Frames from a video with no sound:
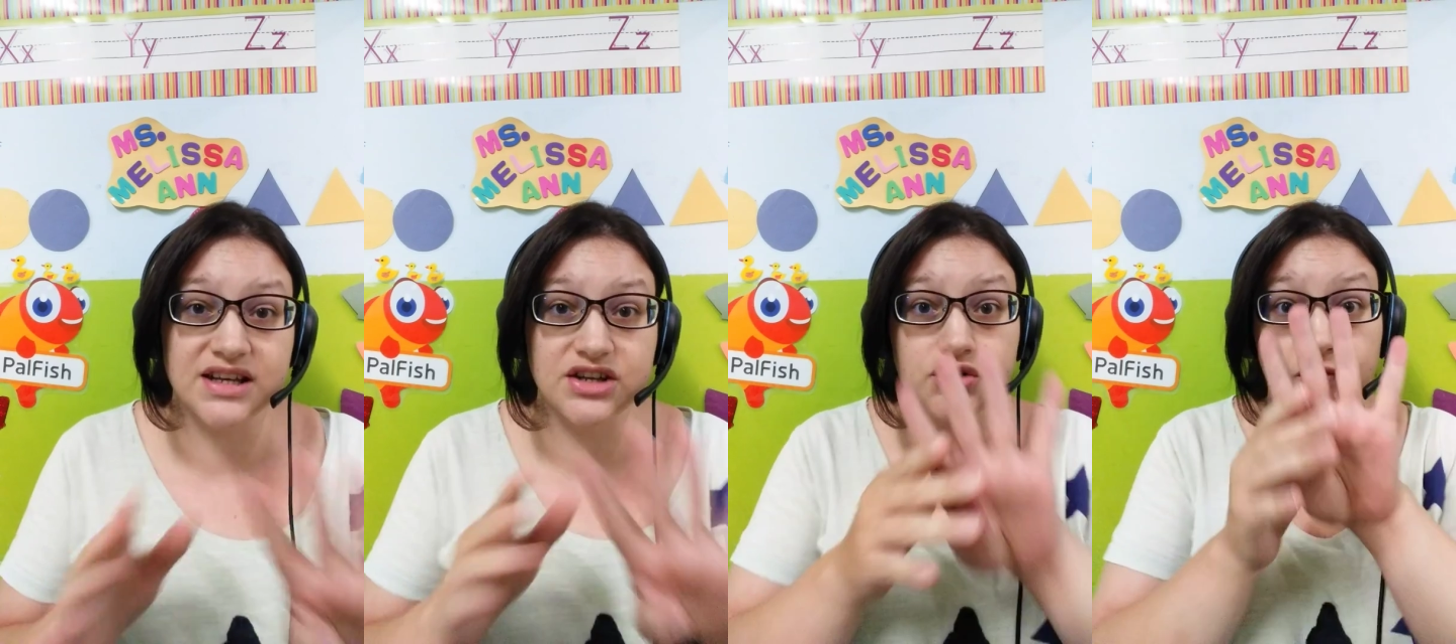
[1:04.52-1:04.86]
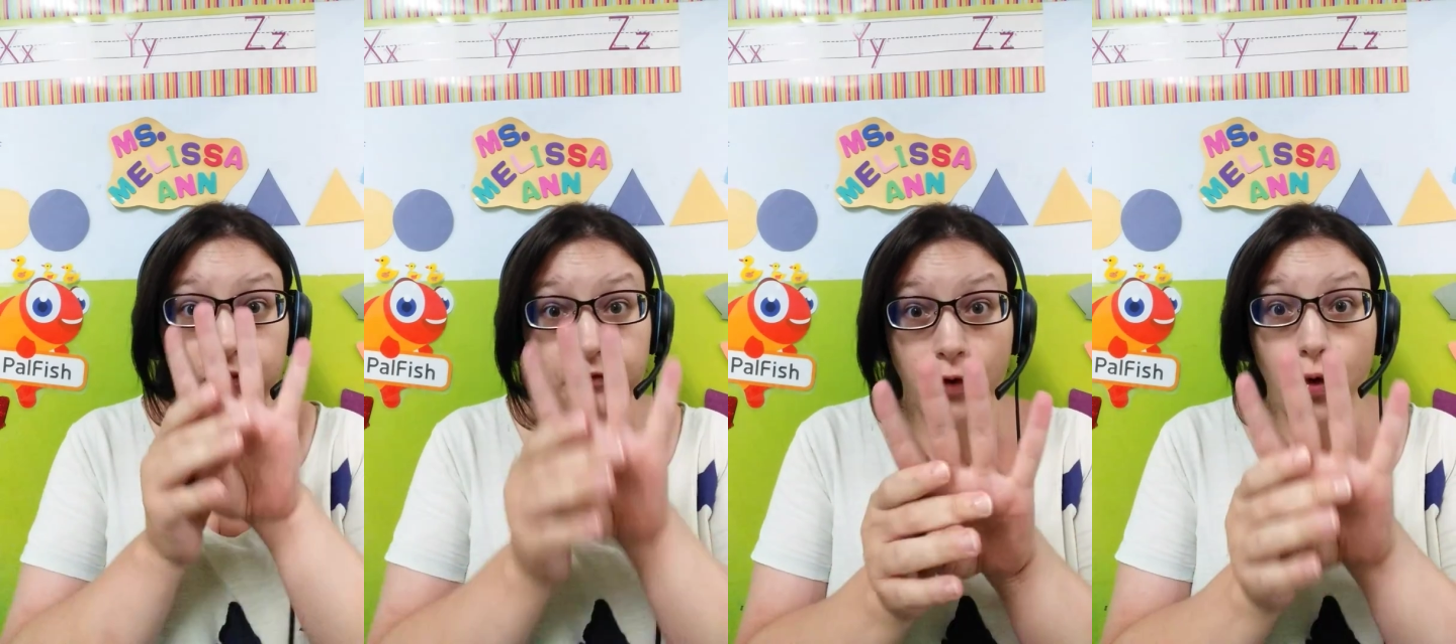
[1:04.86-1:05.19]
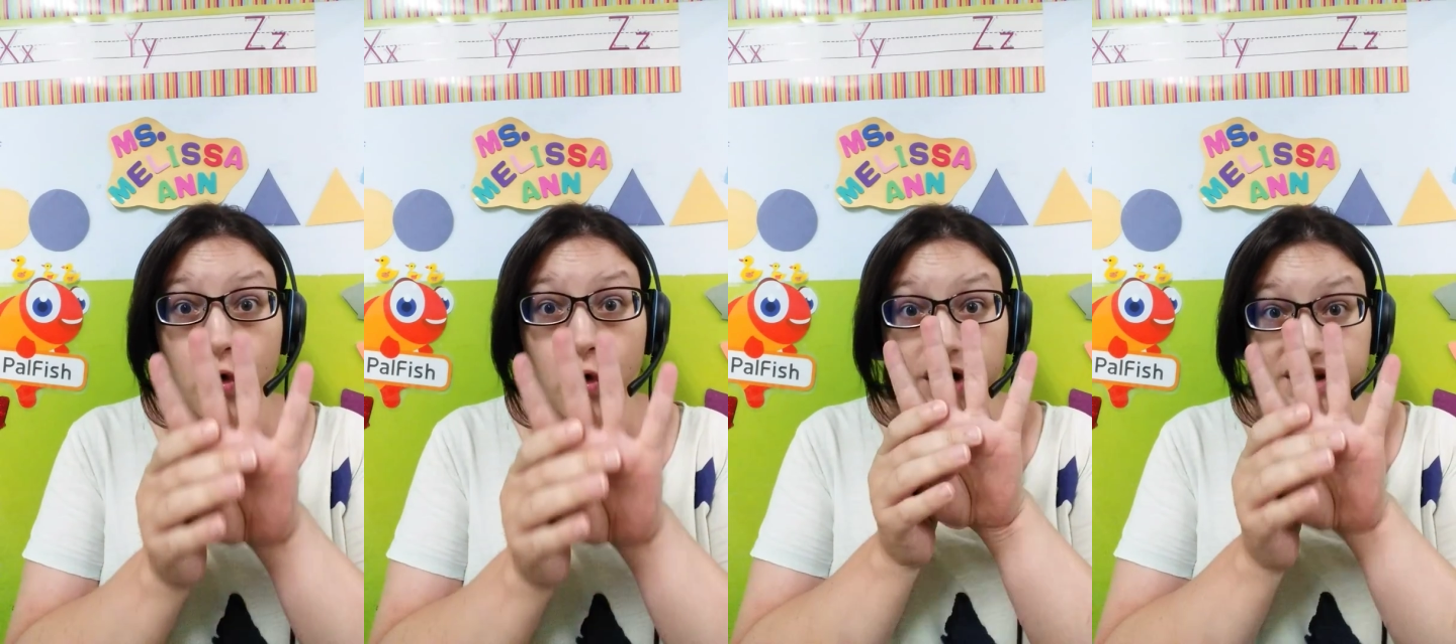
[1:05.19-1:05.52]

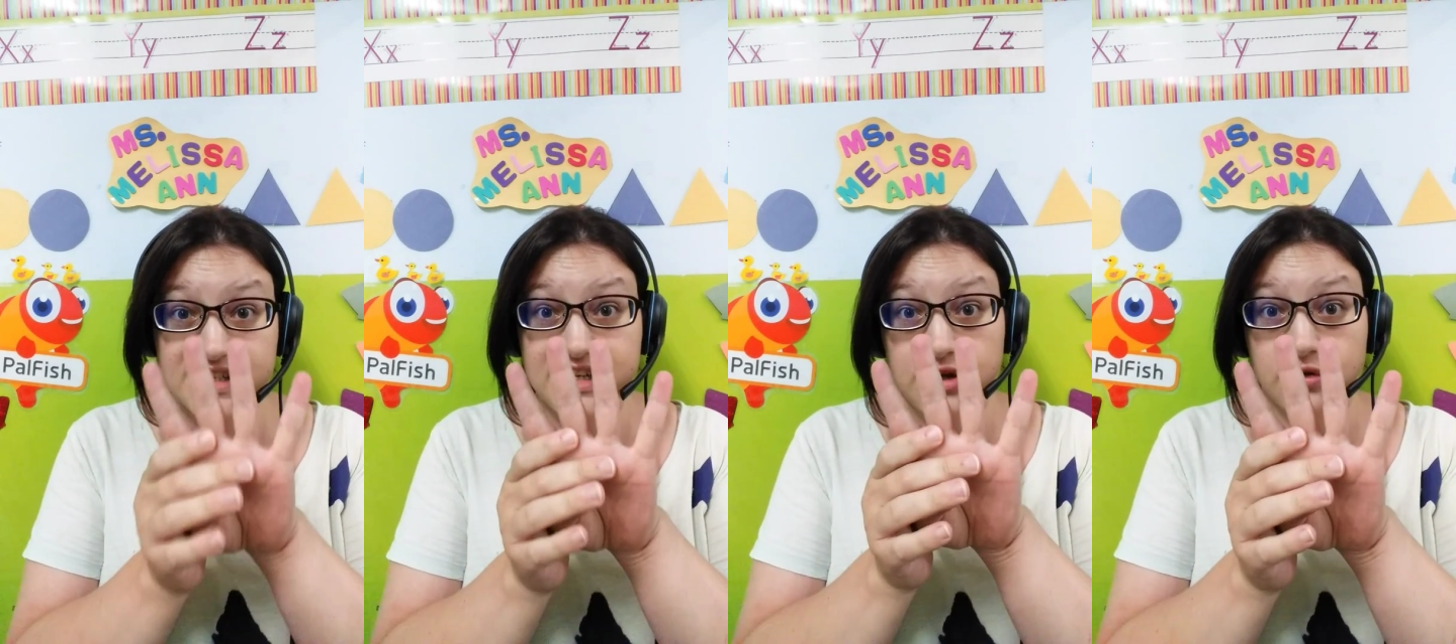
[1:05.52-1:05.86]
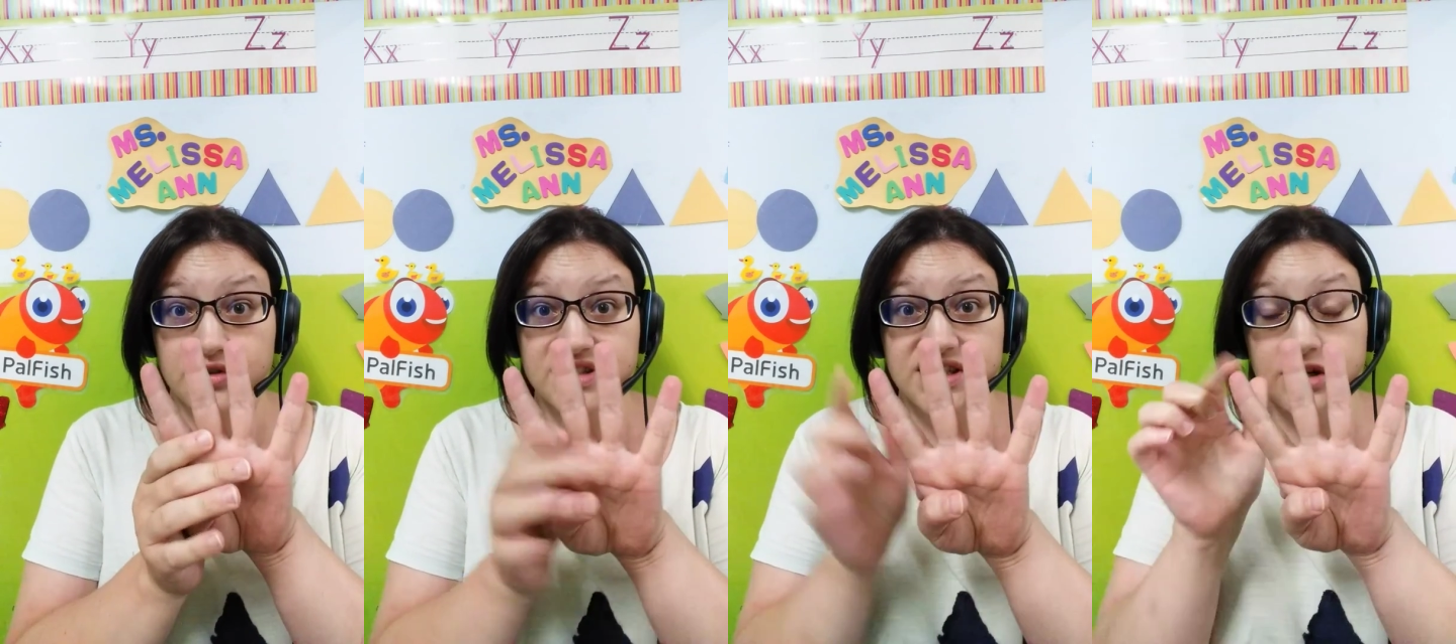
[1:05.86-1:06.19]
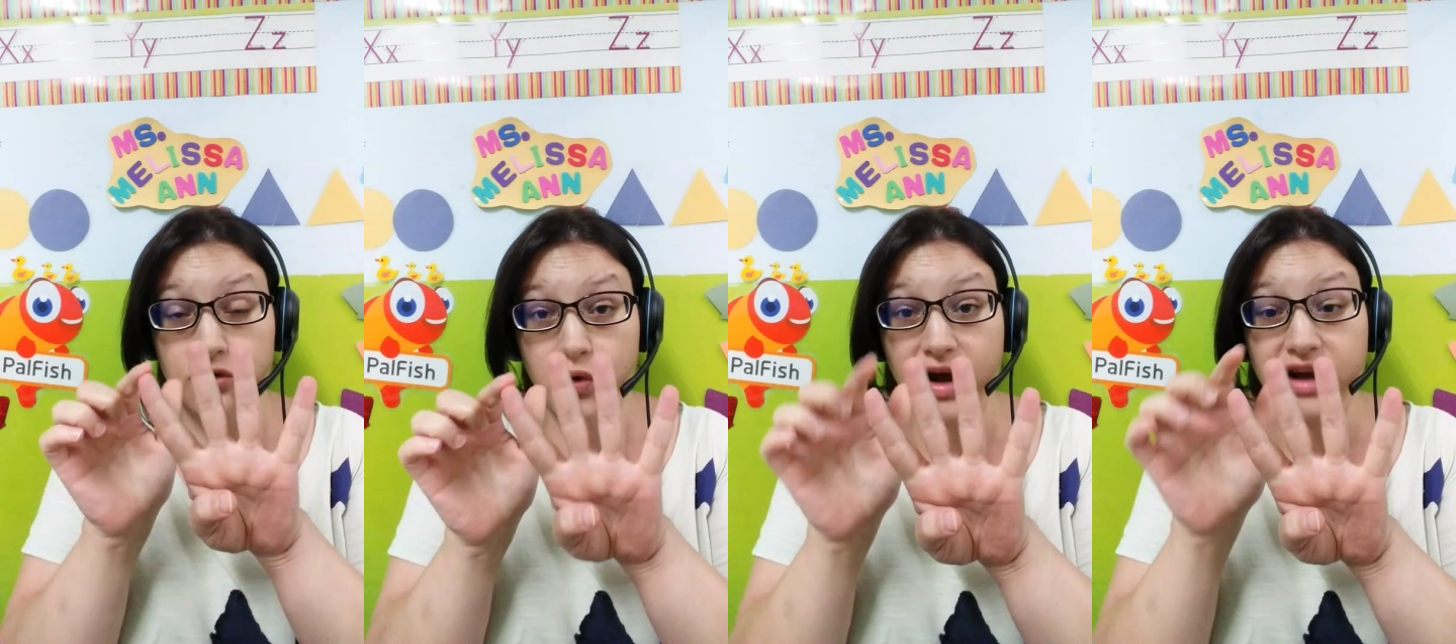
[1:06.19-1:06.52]
4 tiers. Tier
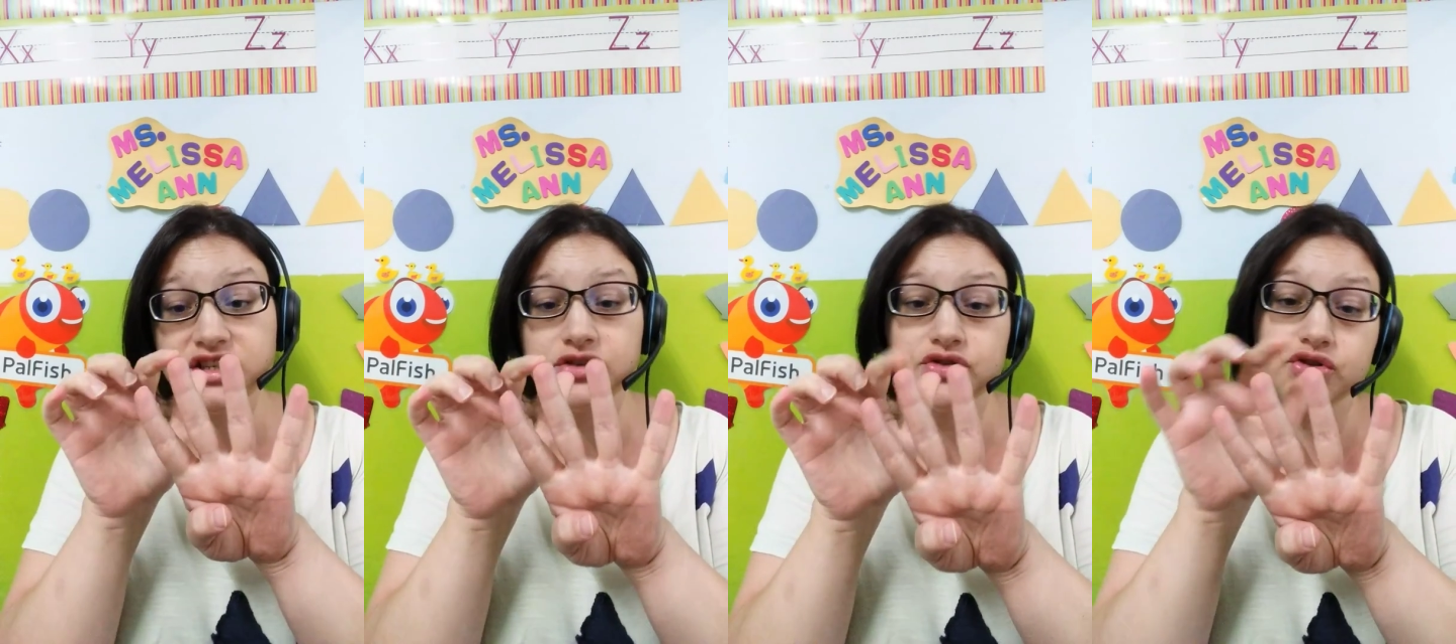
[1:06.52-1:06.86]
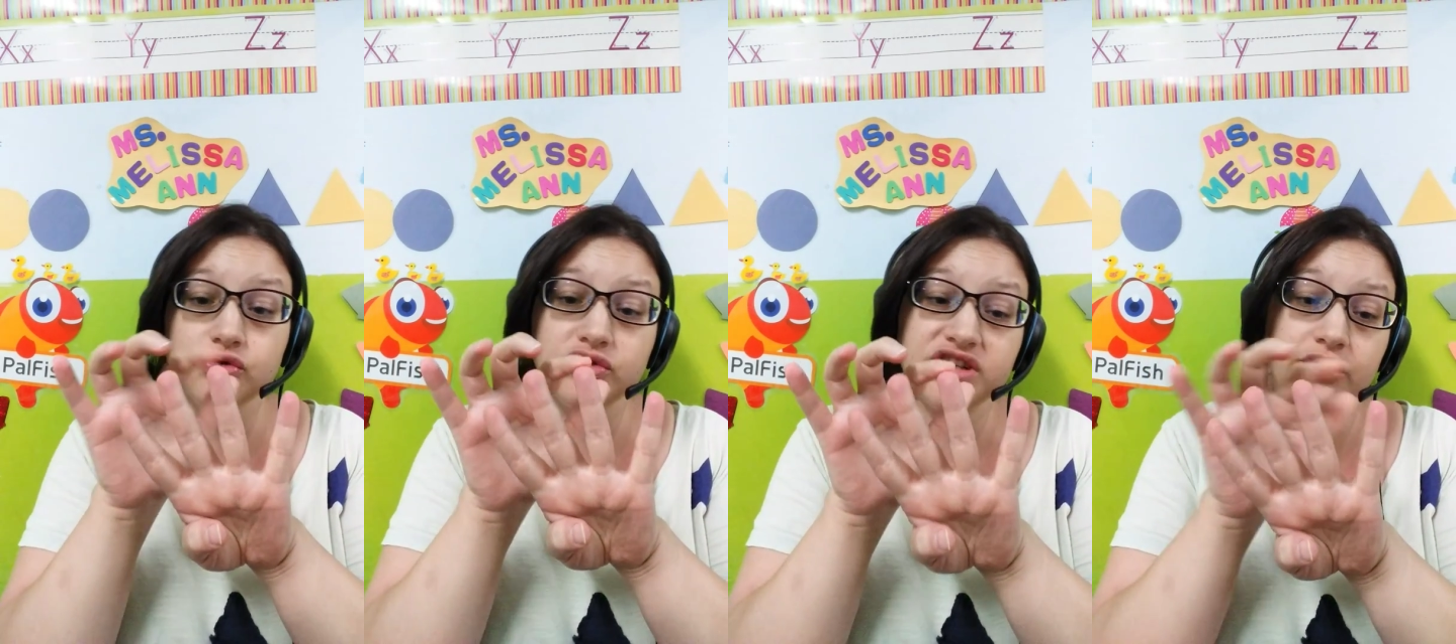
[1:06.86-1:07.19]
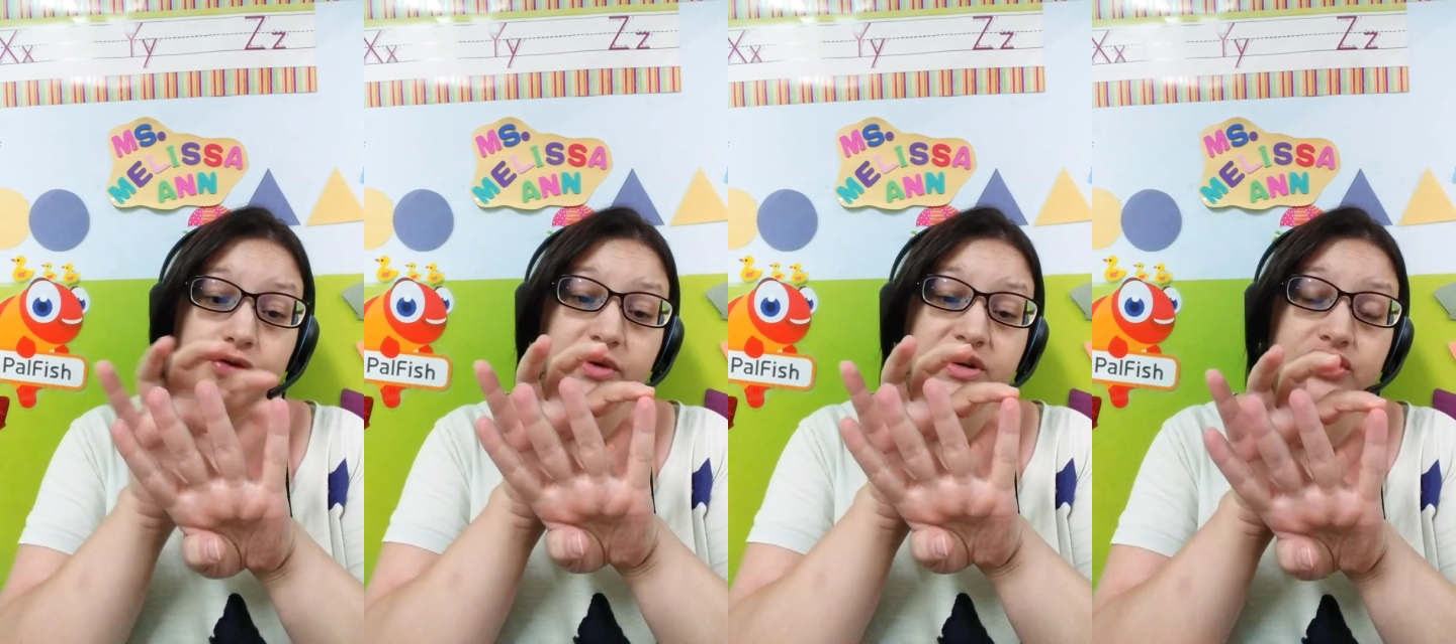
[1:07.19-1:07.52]
1, Tier 2, Tier
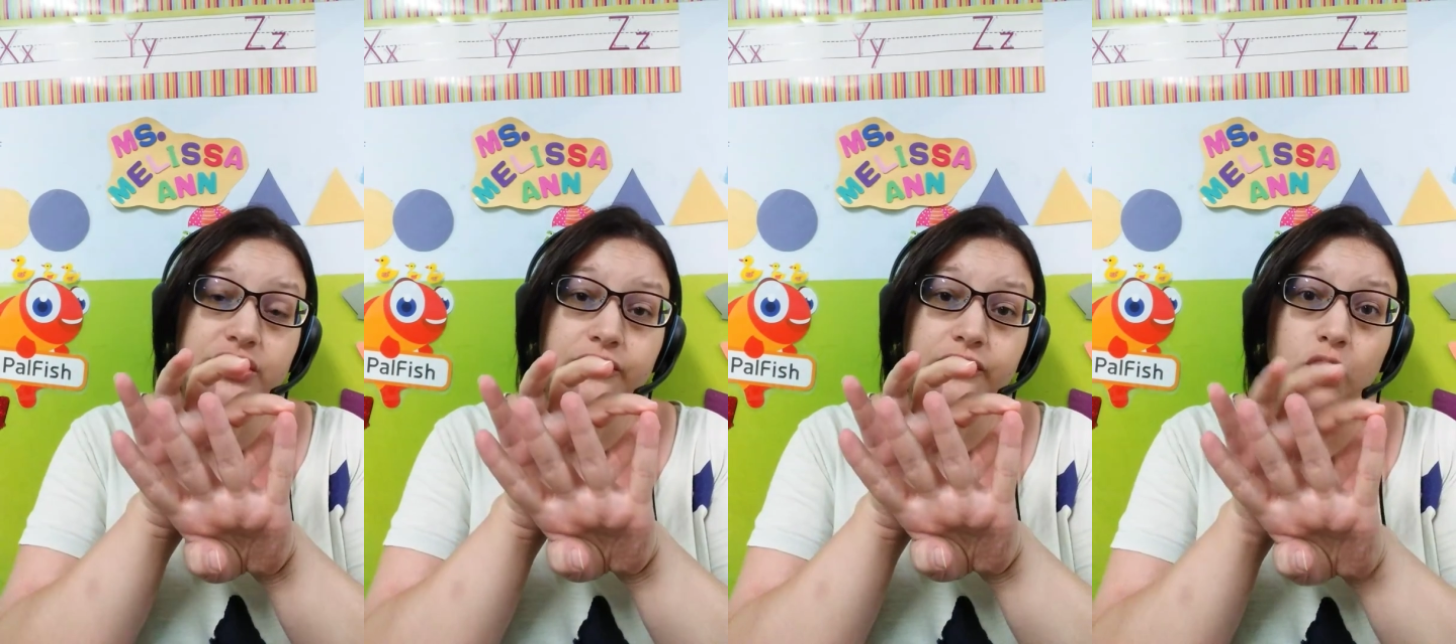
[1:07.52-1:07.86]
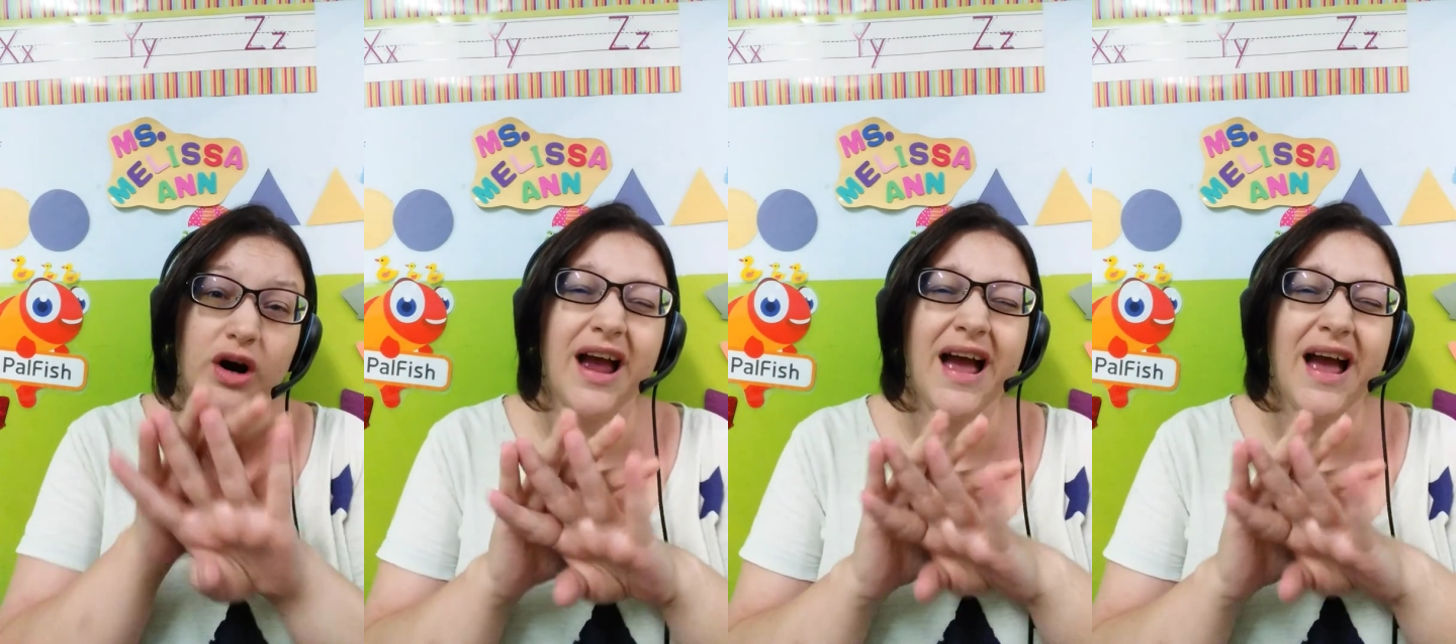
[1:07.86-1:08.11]
3, Tier 4,